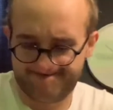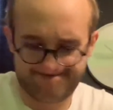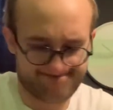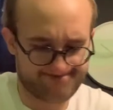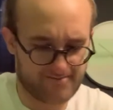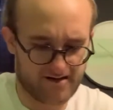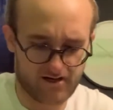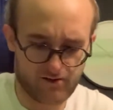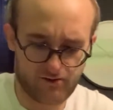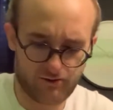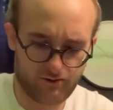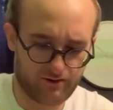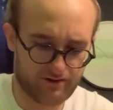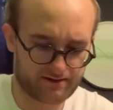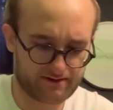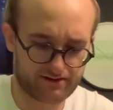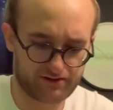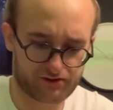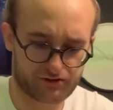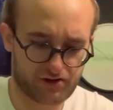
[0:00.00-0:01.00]
don't know how else
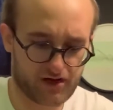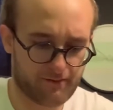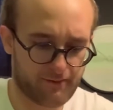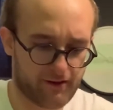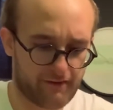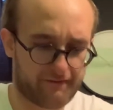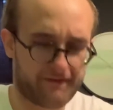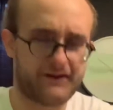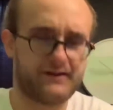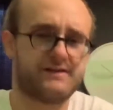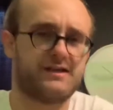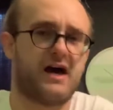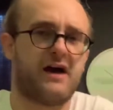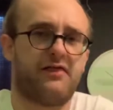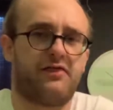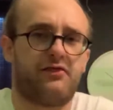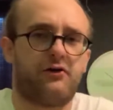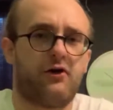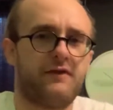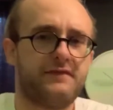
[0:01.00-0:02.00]
to describe other than I
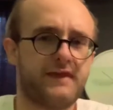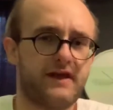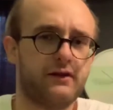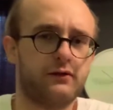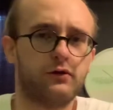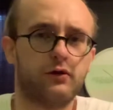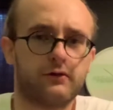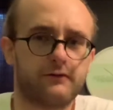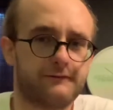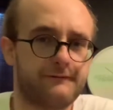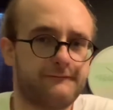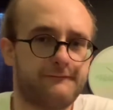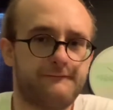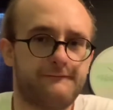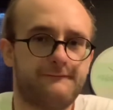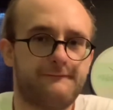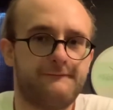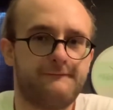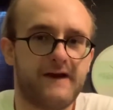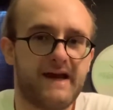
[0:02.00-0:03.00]
thought they looked
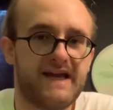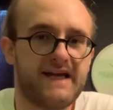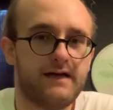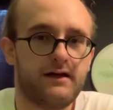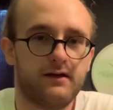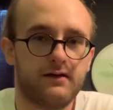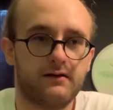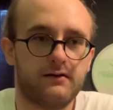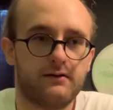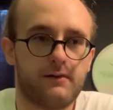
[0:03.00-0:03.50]
fake.